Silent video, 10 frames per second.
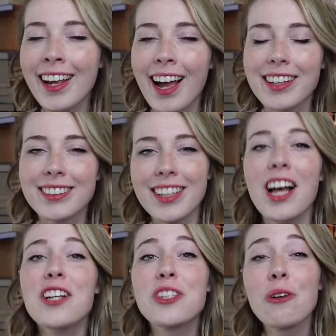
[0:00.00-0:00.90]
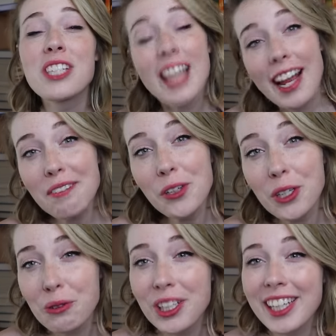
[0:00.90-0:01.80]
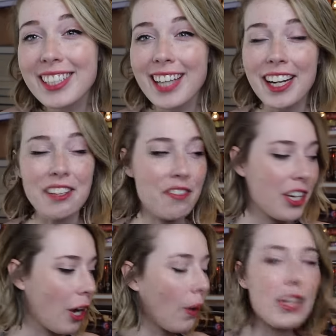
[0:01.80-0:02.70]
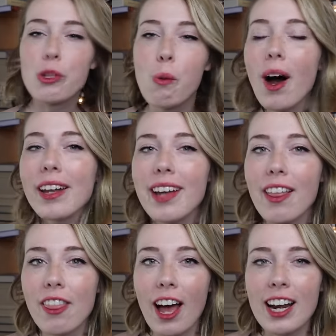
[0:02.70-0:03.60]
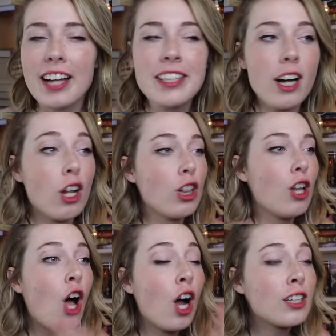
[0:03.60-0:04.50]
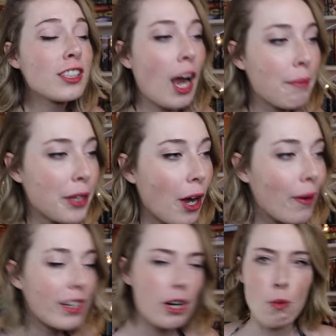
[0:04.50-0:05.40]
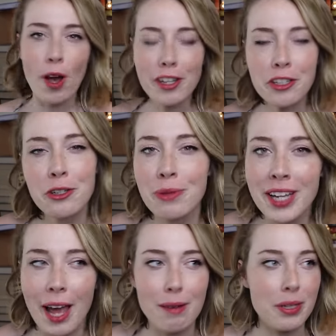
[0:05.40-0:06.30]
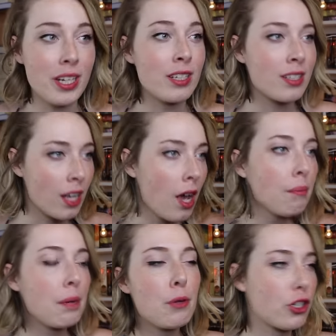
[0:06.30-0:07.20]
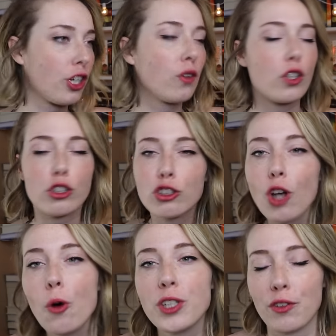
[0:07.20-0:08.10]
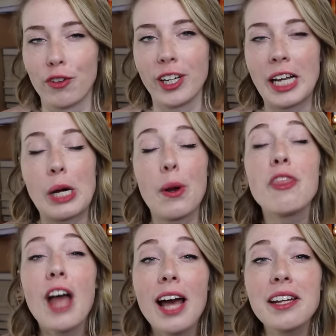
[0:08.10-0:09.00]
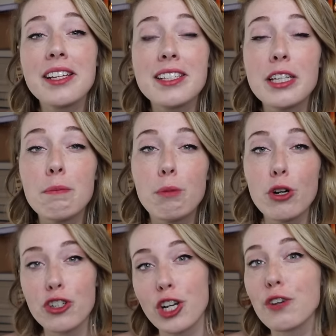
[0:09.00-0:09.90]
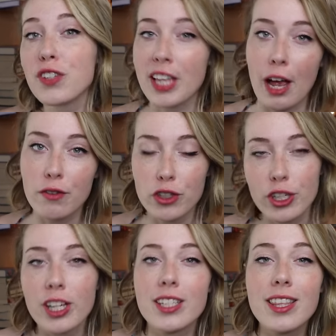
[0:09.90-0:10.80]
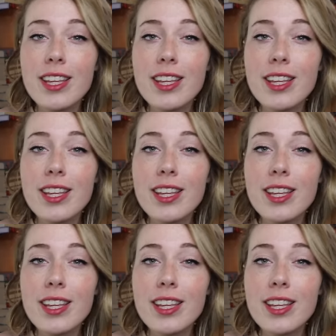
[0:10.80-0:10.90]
Hey guys, so today I'm doing a really exciting video. It's one that I did a long time ago and I wanted to do again because my bookshelves are so different now, and that is the bookshelf scavenger hunt.